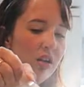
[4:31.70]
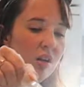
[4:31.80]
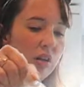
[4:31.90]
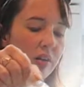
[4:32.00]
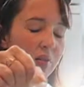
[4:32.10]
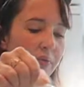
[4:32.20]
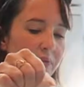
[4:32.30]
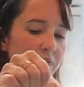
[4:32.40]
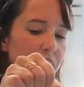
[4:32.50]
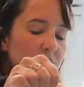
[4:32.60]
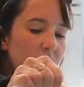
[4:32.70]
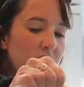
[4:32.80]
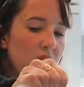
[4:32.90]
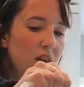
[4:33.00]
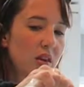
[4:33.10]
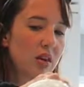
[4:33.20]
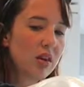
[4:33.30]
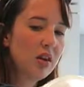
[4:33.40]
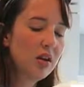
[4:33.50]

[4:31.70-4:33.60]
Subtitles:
No one is speaking in this clip.